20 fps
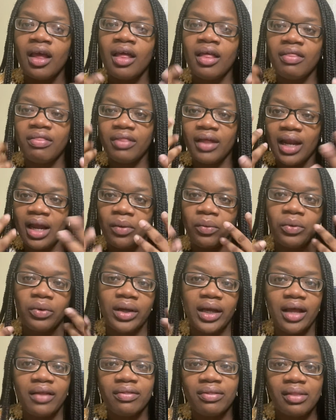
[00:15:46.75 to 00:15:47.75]
then I will
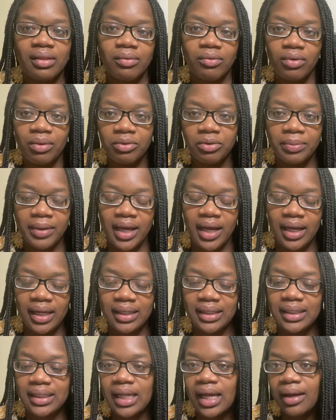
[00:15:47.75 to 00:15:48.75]
get the rubber
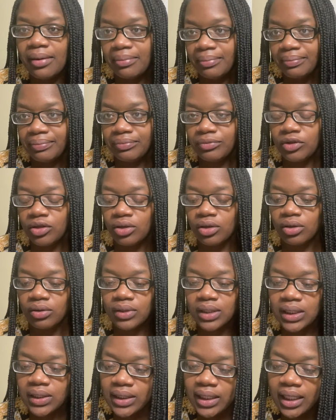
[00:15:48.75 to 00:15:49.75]
bands, you know,
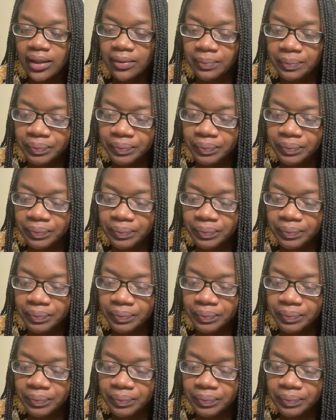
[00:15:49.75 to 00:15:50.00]
so yeah.